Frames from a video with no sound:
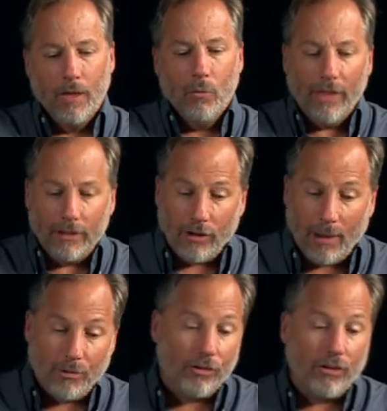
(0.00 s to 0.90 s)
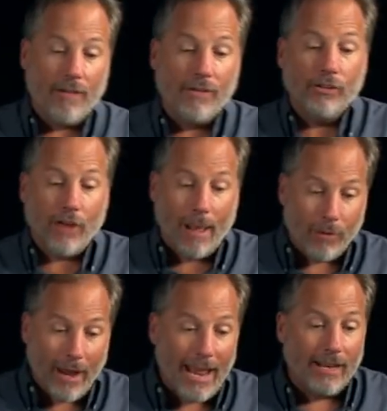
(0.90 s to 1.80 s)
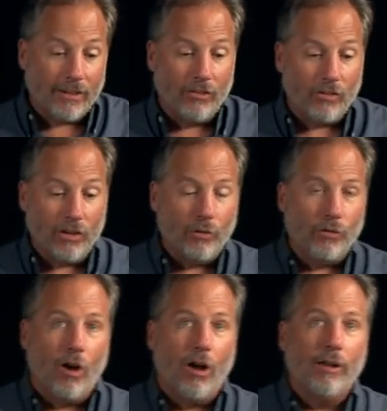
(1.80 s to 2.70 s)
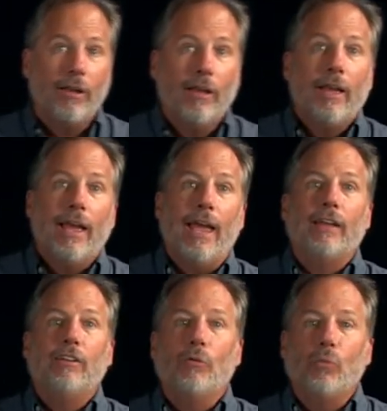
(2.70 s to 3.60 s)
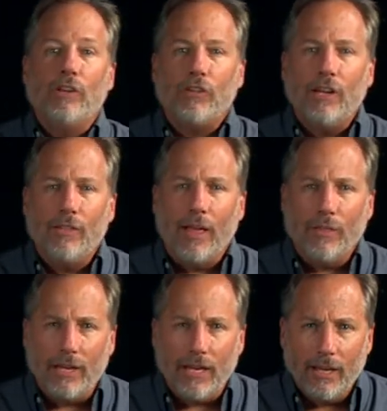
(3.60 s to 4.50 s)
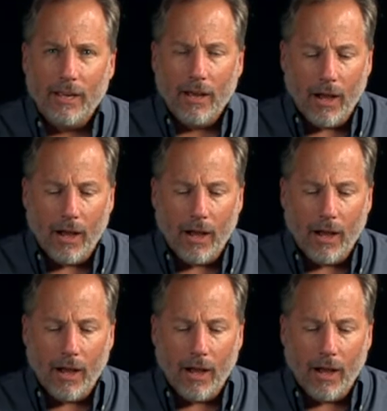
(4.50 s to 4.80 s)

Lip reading: Well, that's chapter 7. Chapter 8 continues on, and we see that the